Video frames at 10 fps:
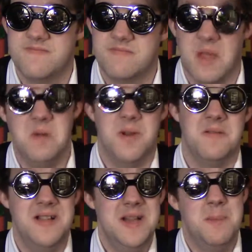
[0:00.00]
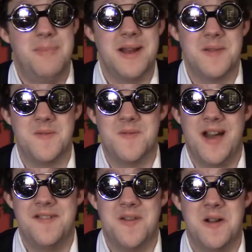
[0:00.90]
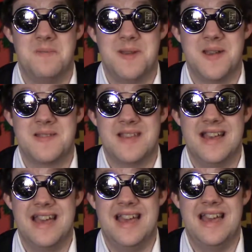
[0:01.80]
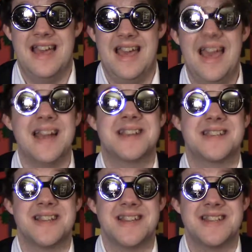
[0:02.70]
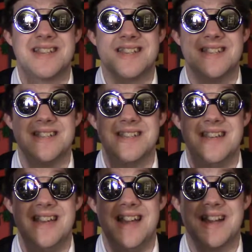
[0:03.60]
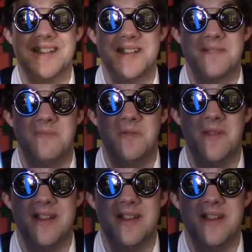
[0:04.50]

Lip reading: Oh well, Battle of Five Armies. Excellent. Excellent movie.